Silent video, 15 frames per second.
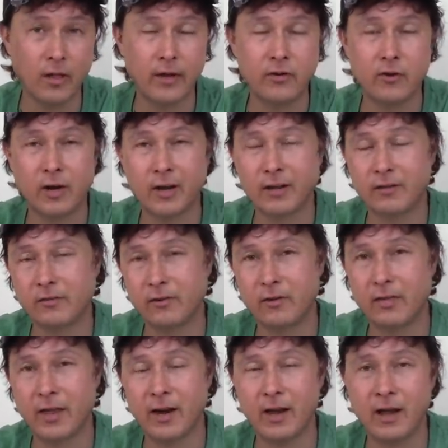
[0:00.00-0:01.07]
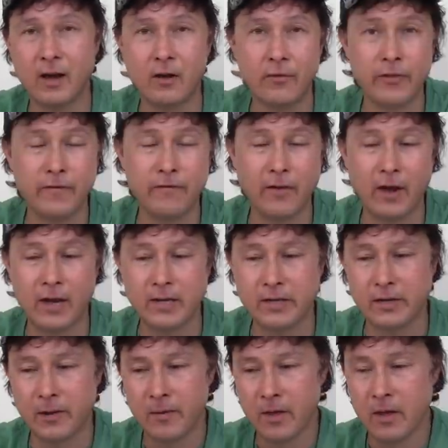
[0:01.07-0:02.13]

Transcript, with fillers: I do not consider that a healthy fat